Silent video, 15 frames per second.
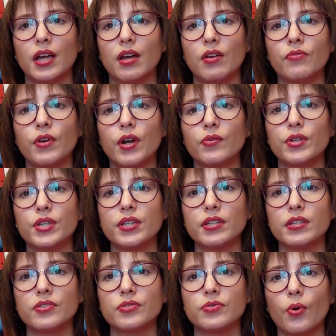a
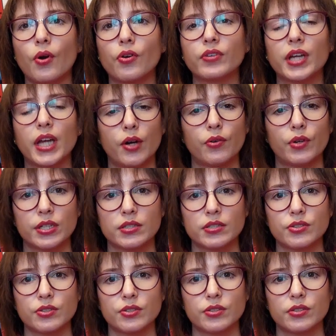very strong
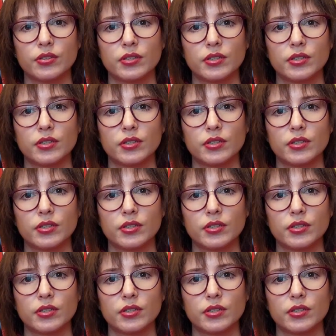character.